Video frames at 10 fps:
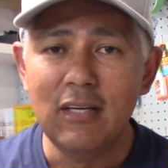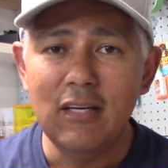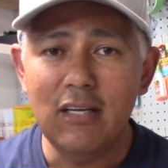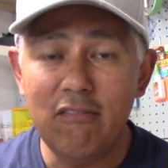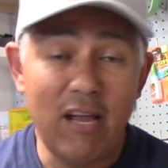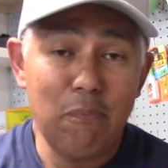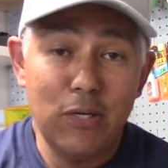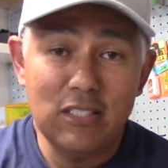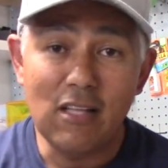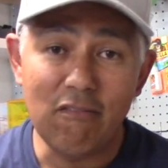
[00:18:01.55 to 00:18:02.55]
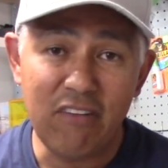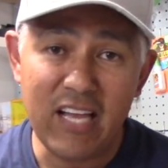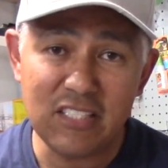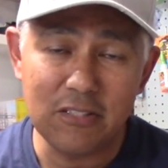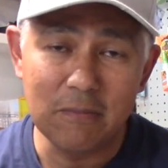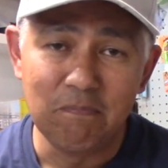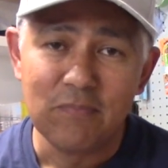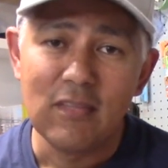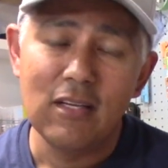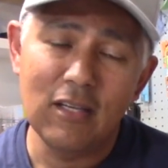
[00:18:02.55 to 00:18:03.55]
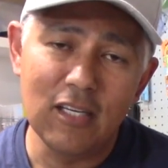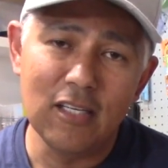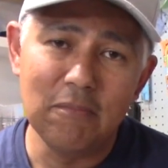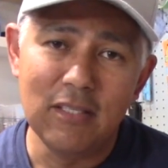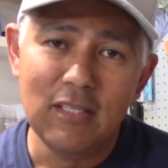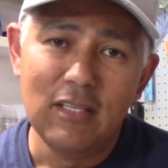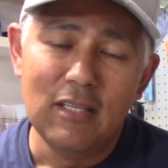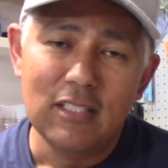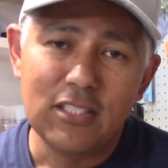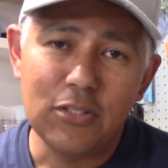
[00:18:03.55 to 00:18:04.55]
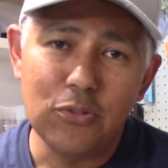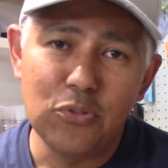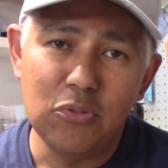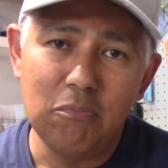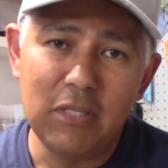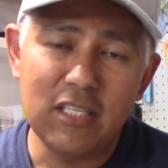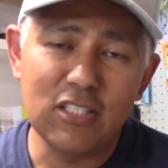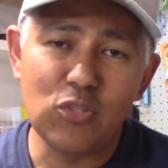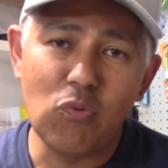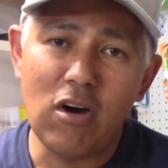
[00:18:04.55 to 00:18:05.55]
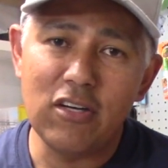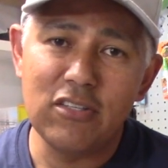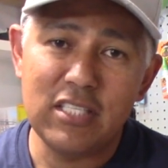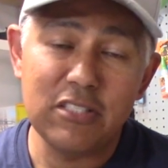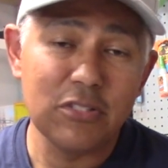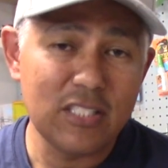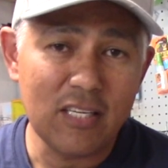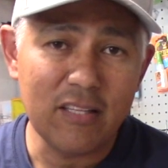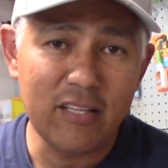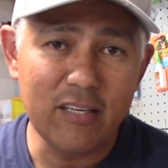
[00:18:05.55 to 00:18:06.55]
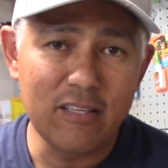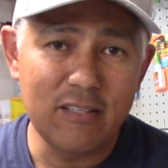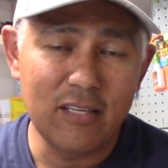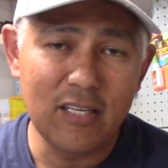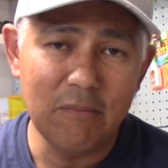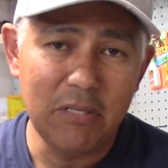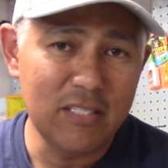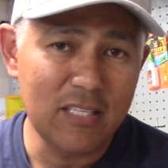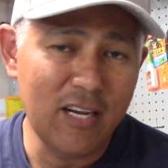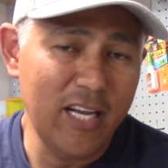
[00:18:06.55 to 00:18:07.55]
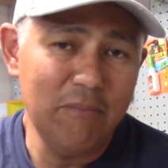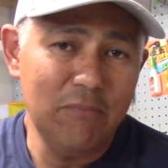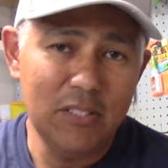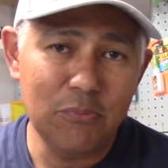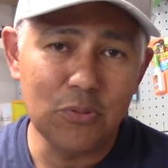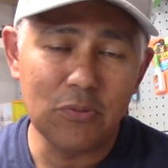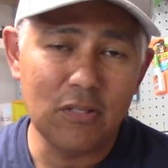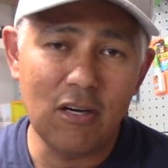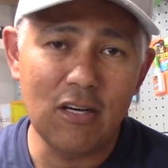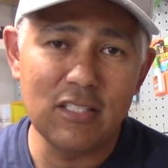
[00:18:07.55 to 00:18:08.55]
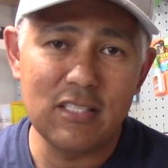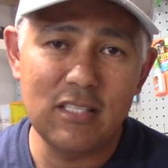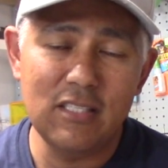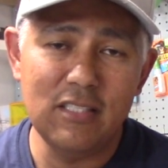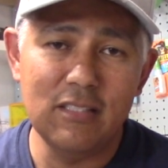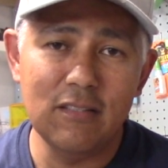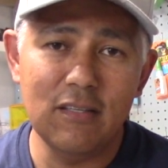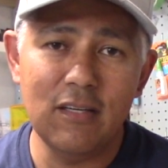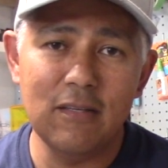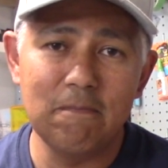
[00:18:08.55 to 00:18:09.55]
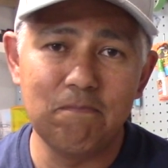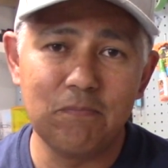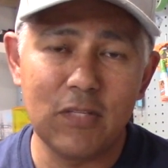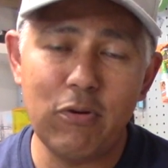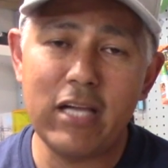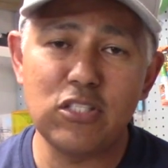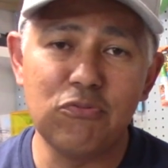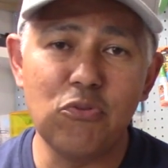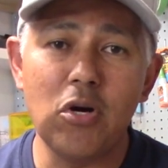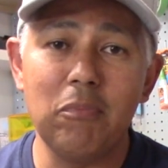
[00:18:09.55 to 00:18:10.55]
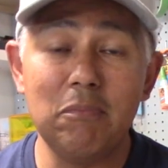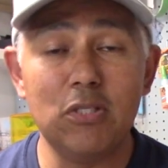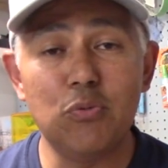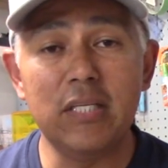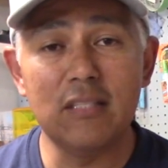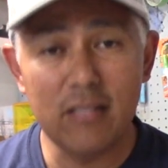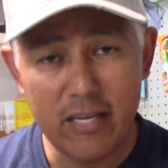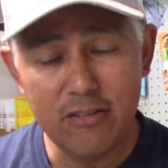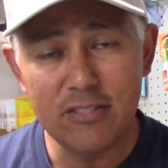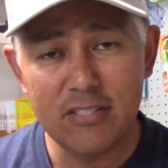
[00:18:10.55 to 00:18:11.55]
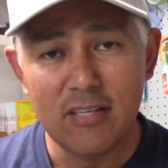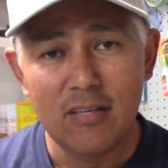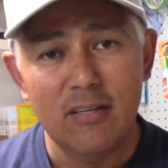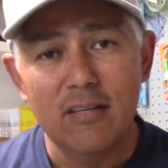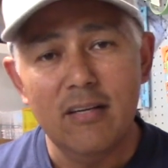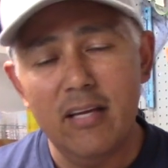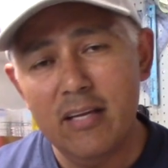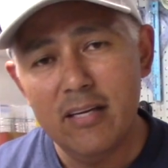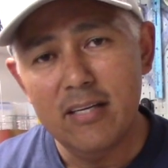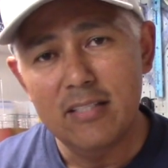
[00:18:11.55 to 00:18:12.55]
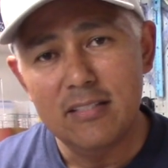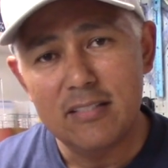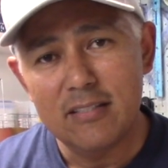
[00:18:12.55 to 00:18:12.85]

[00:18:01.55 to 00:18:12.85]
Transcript: evaporates a lot faster. So because the water is still stuck there in time, it will cause the cracks to form in between the layers. And